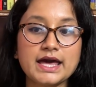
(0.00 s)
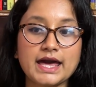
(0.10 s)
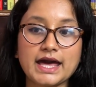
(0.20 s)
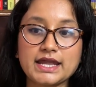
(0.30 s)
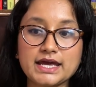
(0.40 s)

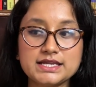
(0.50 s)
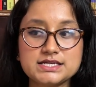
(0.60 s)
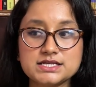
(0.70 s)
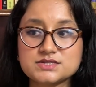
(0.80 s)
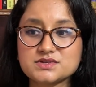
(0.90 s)
and it
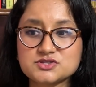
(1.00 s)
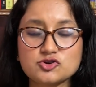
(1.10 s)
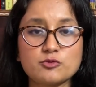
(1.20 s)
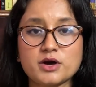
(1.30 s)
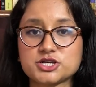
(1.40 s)
deals with
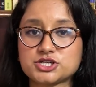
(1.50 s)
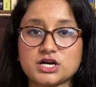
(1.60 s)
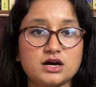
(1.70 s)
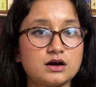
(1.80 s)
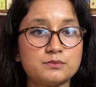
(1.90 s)
so much
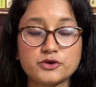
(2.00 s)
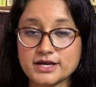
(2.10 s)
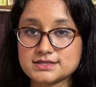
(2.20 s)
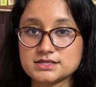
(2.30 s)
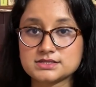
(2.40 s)

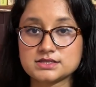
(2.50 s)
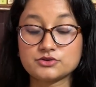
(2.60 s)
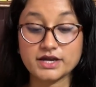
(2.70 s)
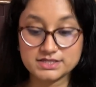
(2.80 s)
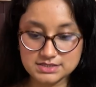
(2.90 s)

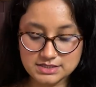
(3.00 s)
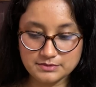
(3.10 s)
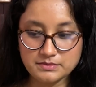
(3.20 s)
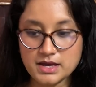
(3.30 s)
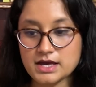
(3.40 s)

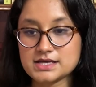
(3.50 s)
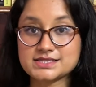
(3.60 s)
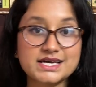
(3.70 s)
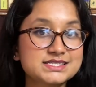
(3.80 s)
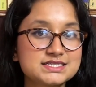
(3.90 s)
racism,
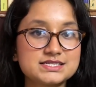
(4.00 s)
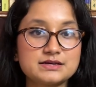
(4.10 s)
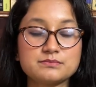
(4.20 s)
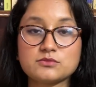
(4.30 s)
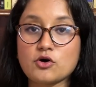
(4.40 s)

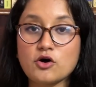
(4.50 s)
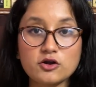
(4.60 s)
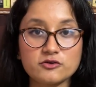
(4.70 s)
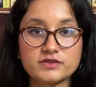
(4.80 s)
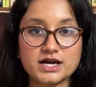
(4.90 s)
sexism,
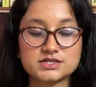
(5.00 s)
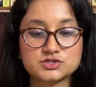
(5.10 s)
all of that.